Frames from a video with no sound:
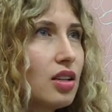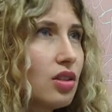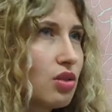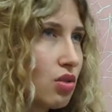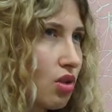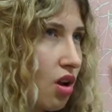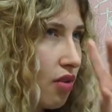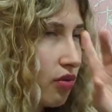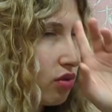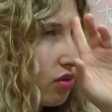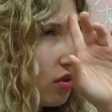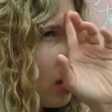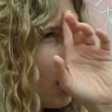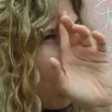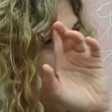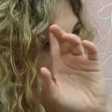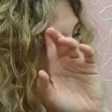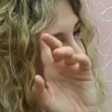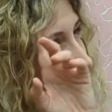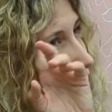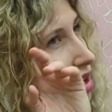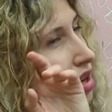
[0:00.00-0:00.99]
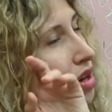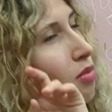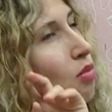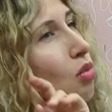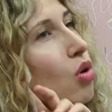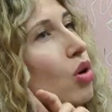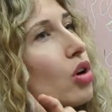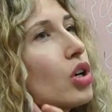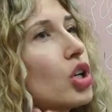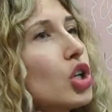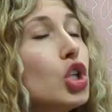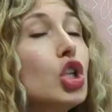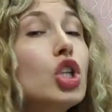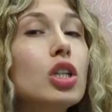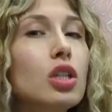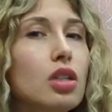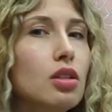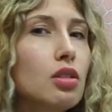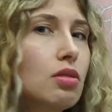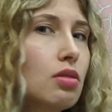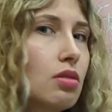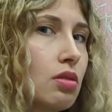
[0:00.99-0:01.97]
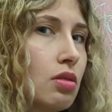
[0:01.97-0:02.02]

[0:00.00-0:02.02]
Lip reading: you don't have to think about it anymore, good.